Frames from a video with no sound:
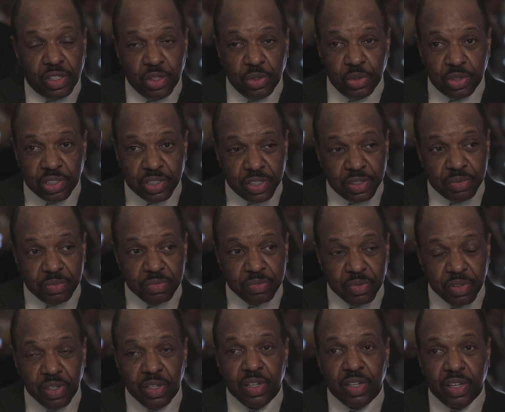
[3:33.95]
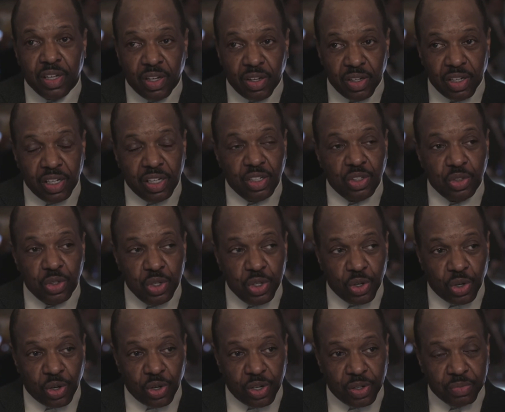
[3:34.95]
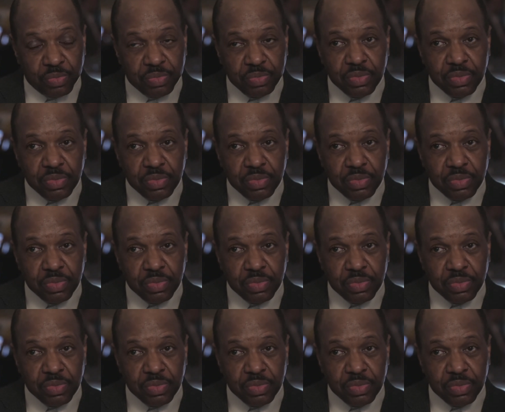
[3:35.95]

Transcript: Houston, LA, New York,